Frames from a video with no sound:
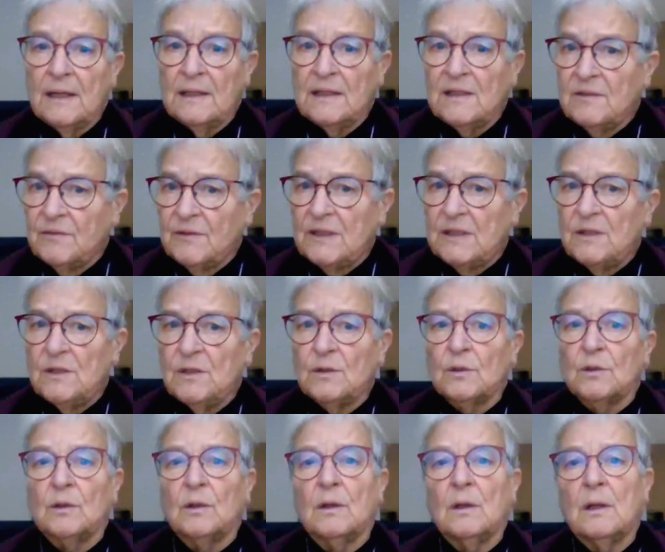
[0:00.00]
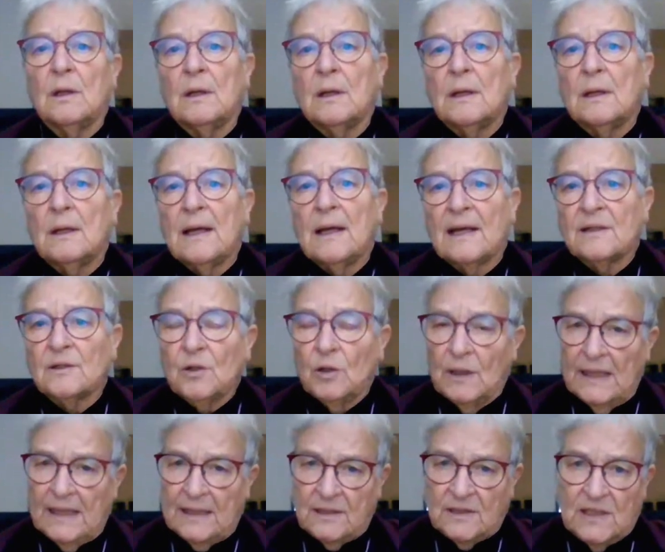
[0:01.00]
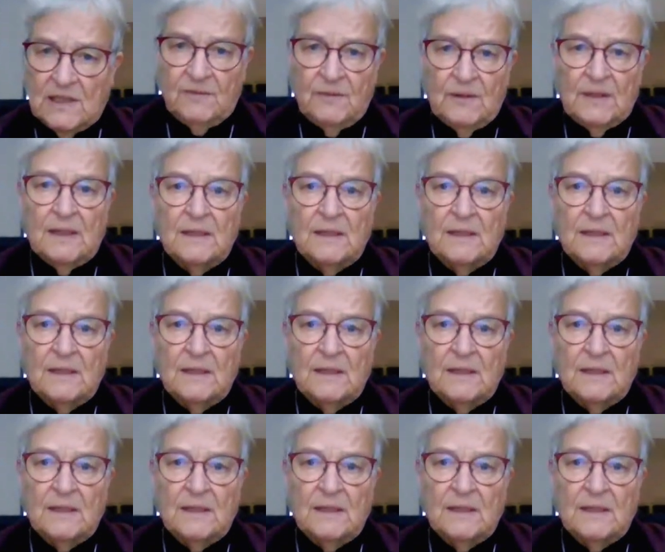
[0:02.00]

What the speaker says: individual and collective